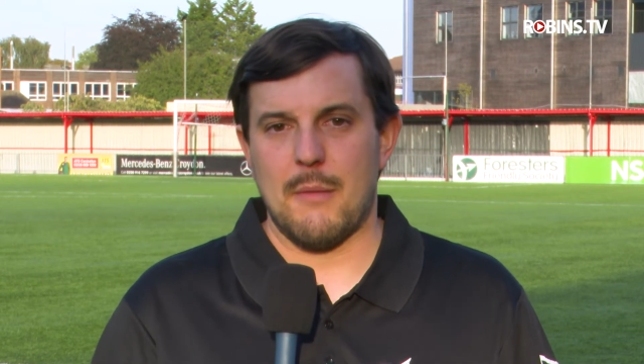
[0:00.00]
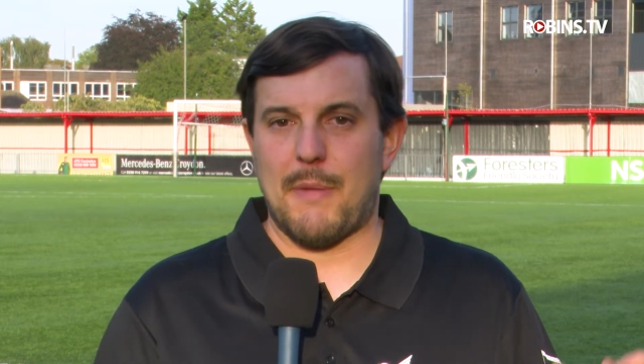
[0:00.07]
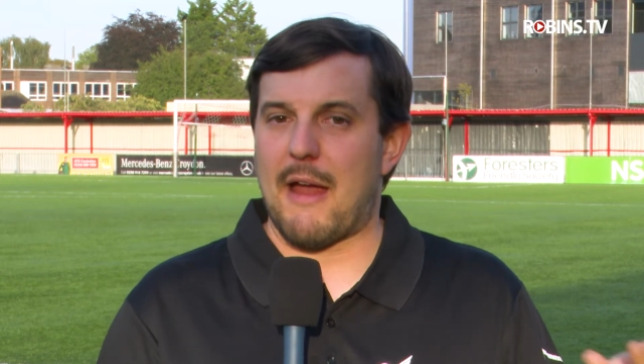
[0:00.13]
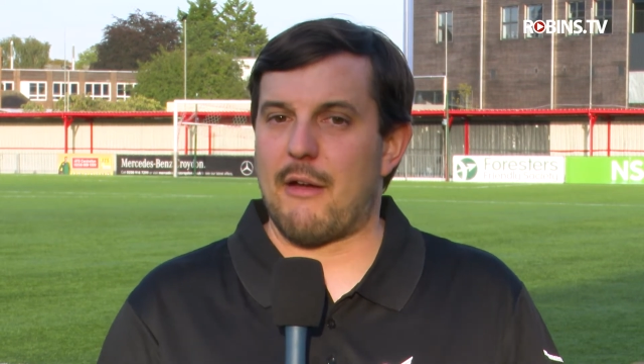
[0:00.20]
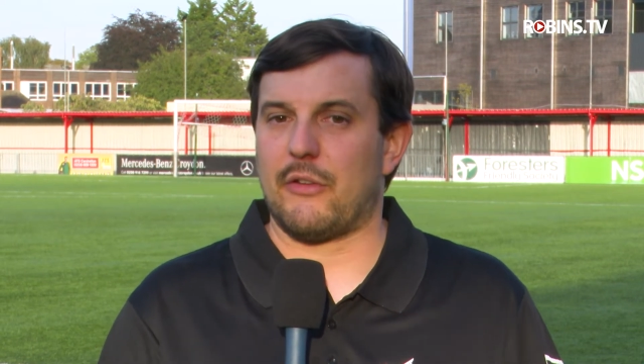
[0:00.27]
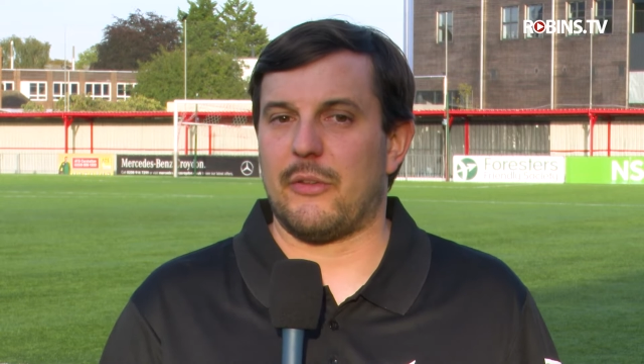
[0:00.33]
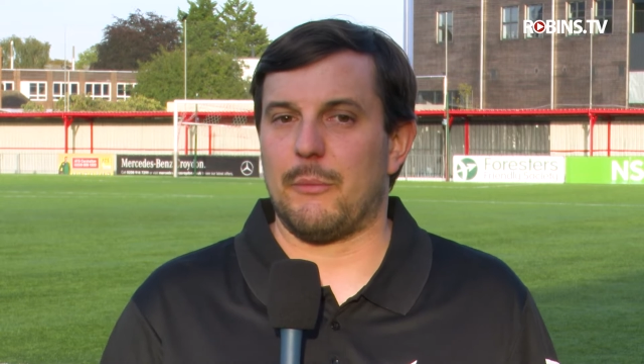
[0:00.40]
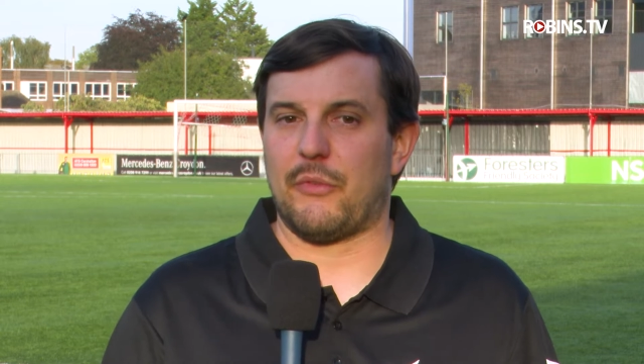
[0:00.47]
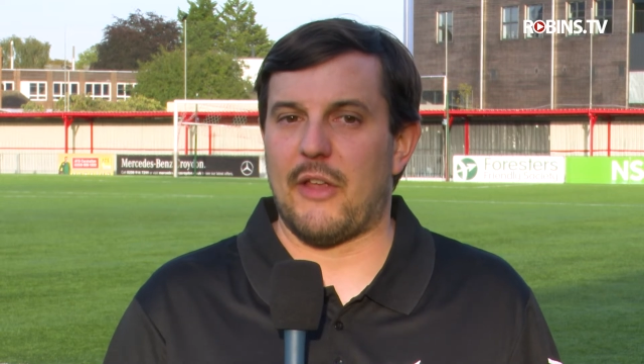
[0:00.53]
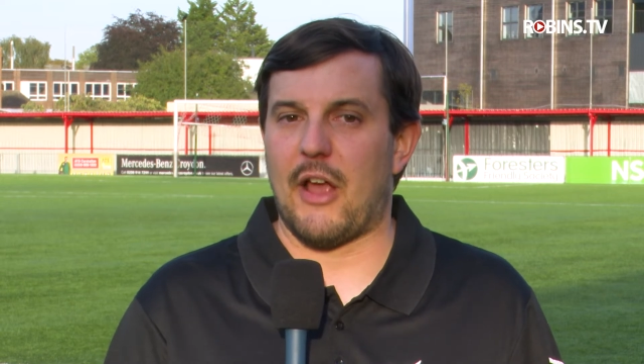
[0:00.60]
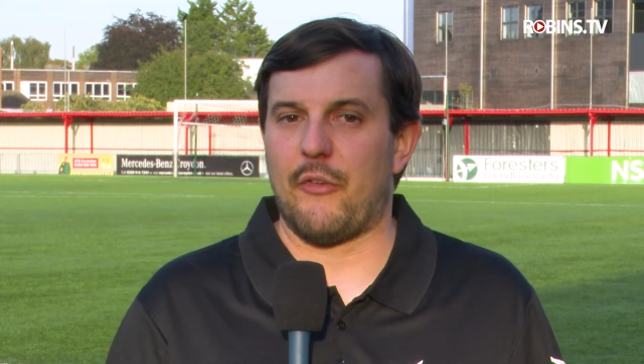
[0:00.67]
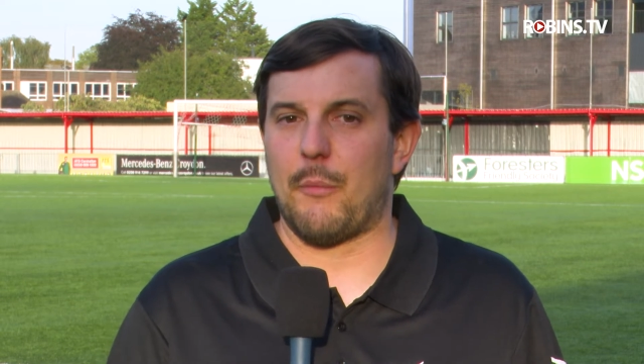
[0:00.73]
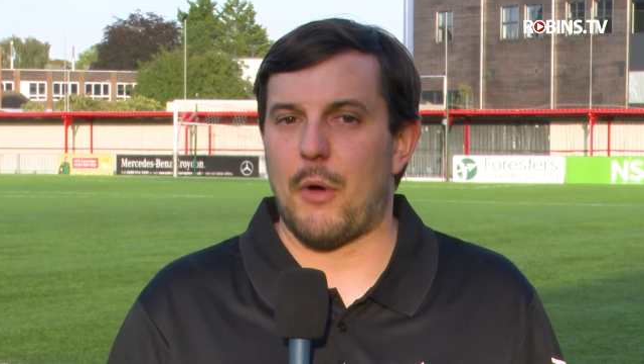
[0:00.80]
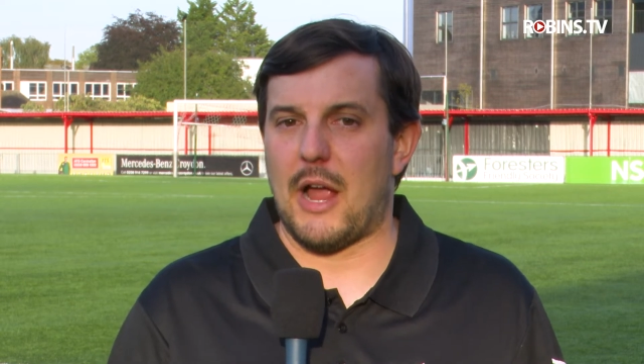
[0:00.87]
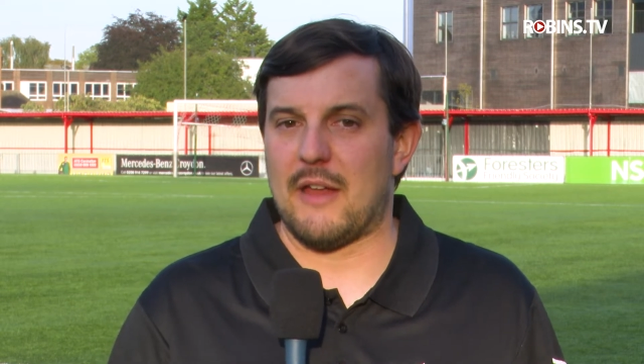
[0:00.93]
Paris
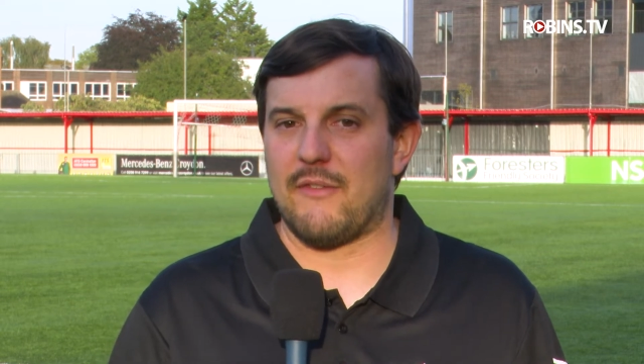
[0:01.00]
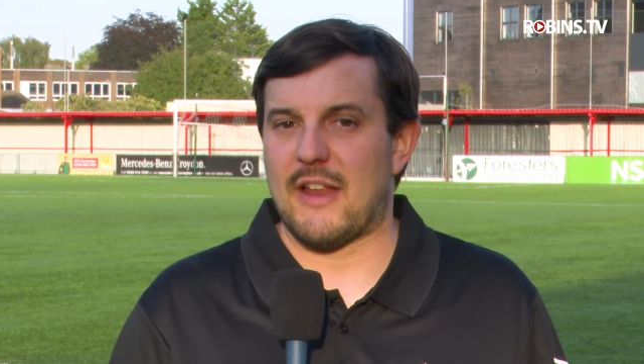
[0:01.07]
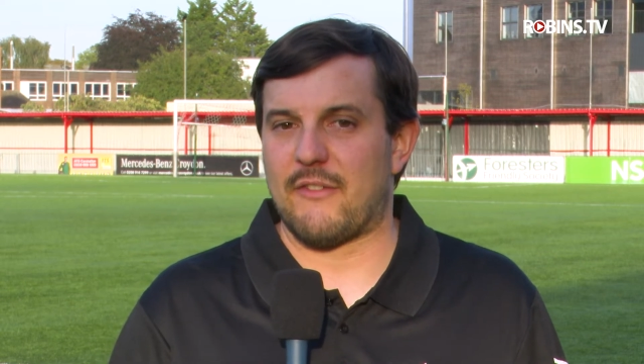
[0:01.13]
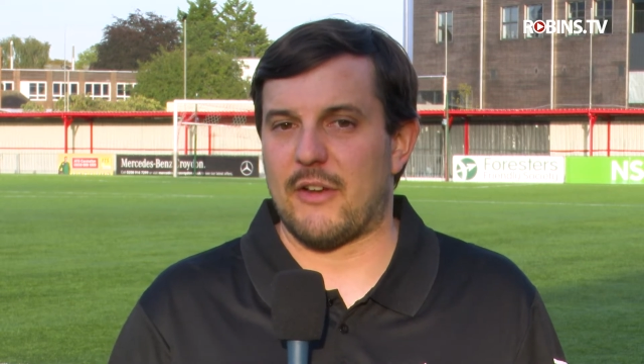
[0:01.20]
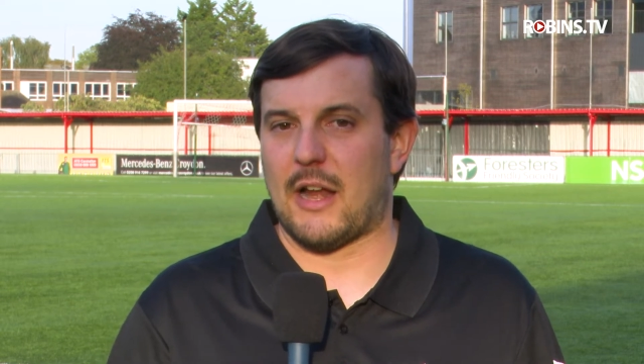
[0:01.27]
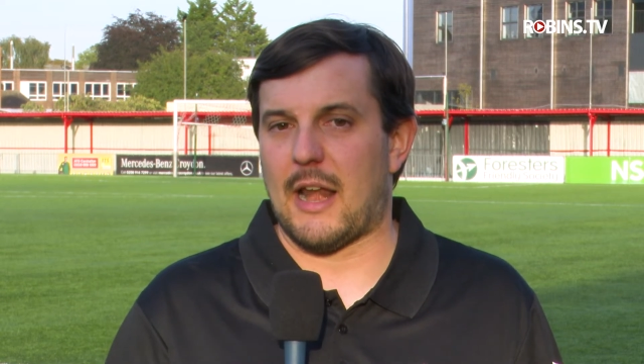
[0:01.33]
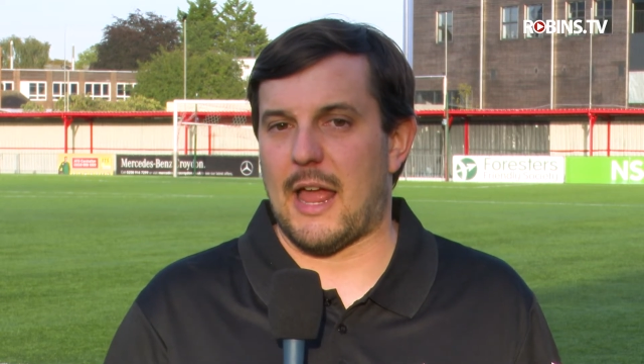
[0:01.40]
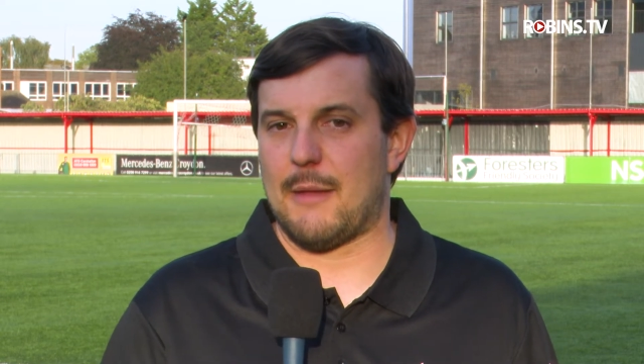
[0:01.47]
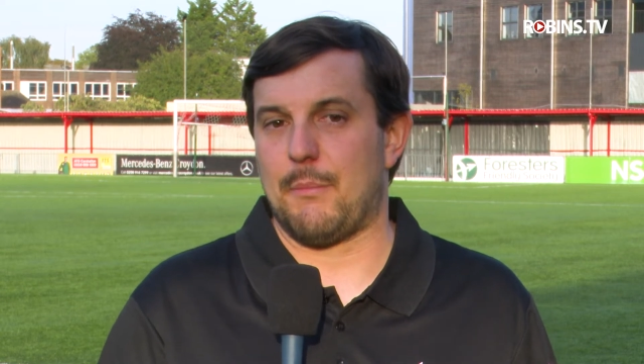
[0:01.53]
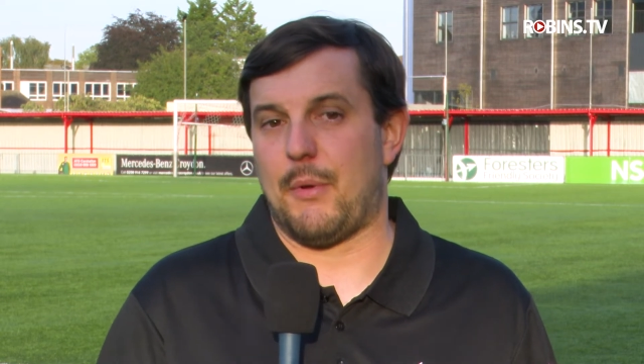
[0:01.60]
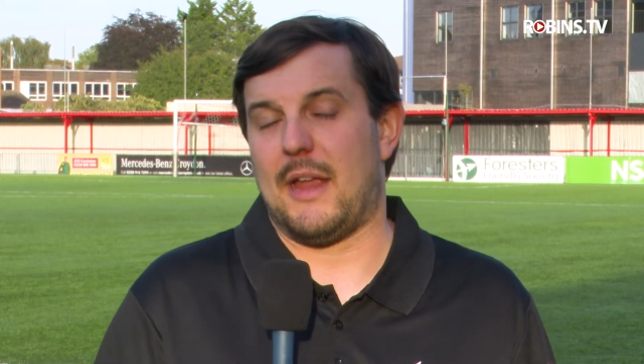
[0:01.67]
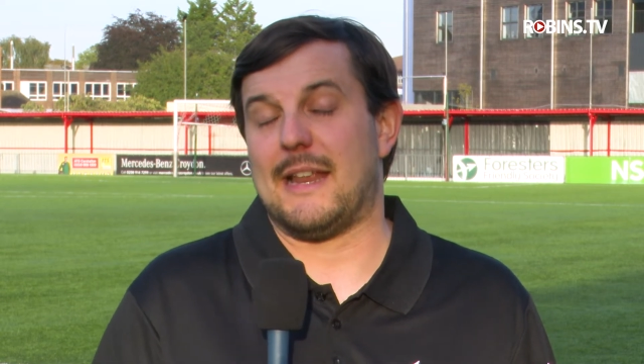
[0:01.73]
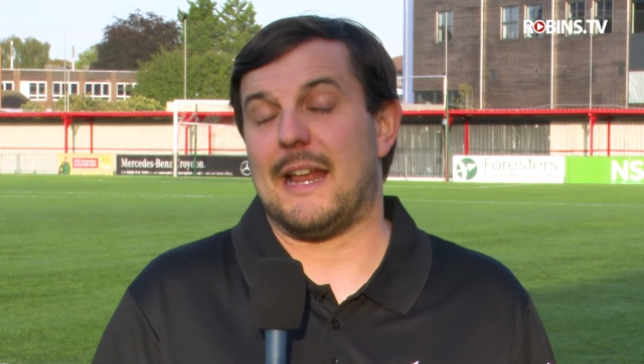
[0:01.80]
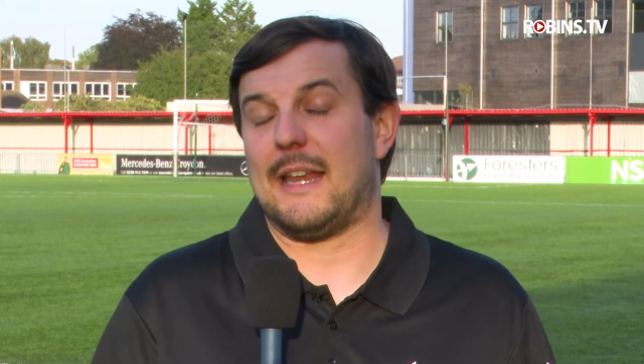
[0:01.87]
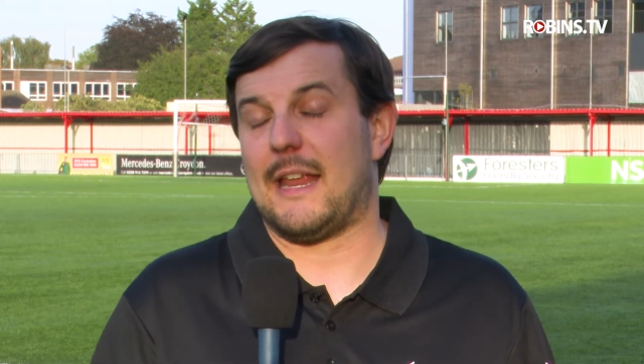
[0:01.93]
himself might even have a claim,
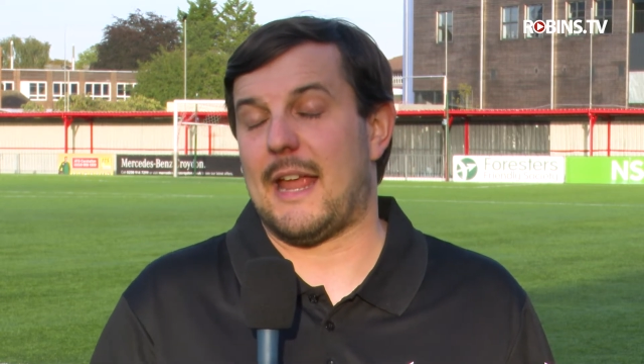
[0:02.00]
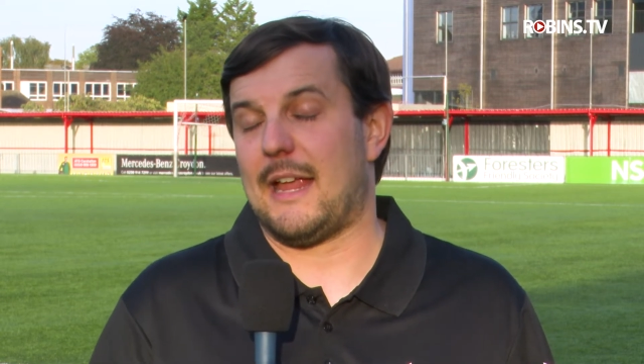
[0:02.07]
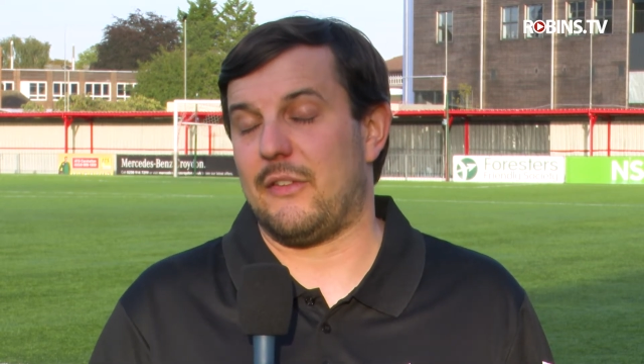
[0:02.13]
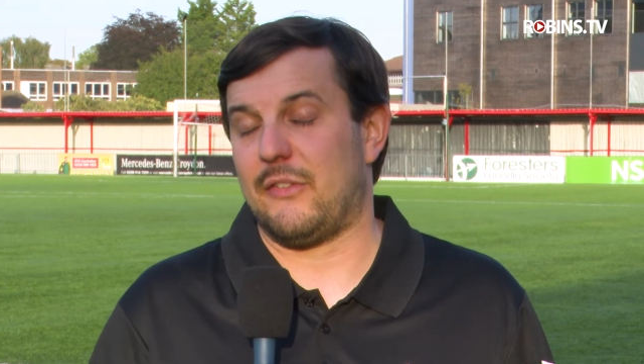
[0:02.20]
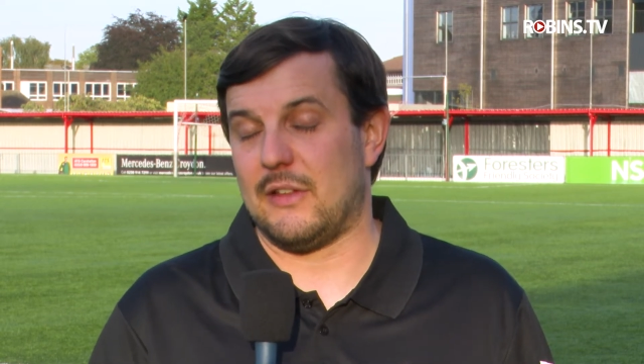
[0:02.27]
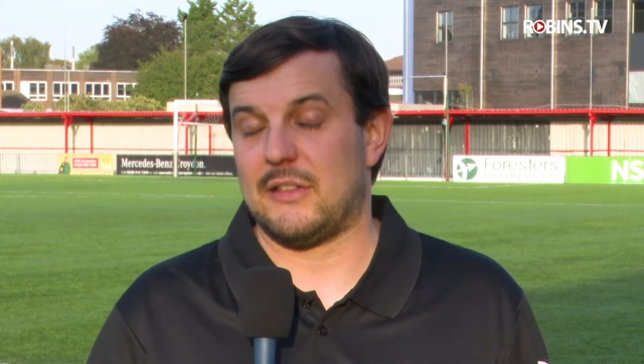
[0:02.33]
but in any case,